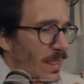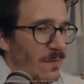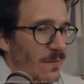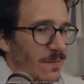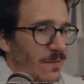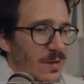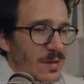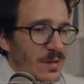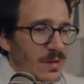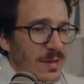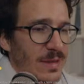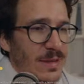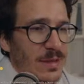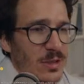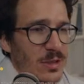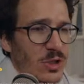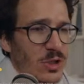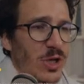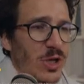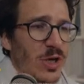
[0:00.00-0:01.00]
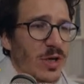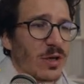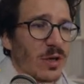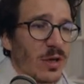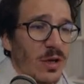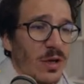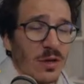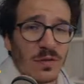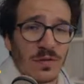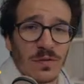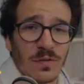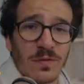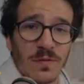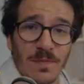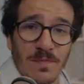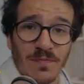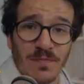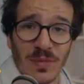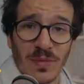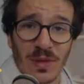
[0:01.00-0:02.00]
First, let's check if
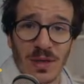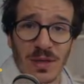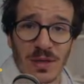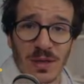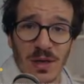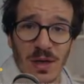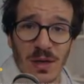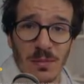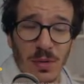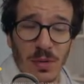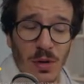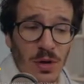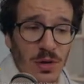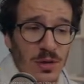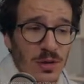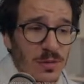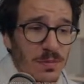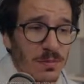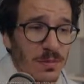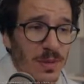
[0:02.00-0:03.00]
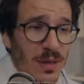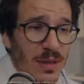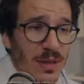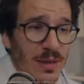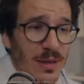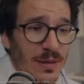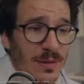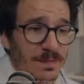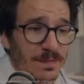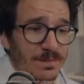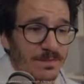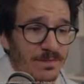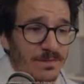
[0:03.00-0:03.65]
this unblocks my...